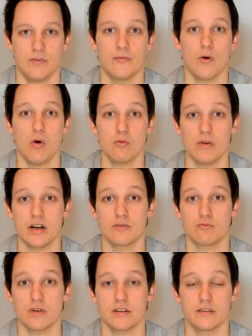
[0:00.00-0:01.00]
We have already
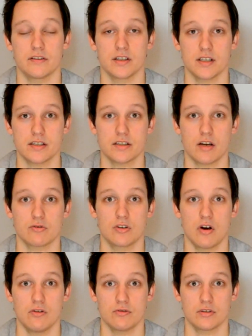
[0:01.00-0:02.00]
written the necessary
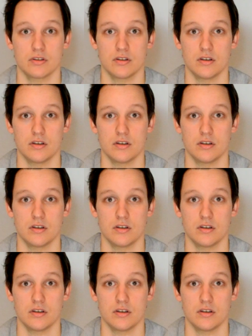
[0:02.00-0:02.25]
code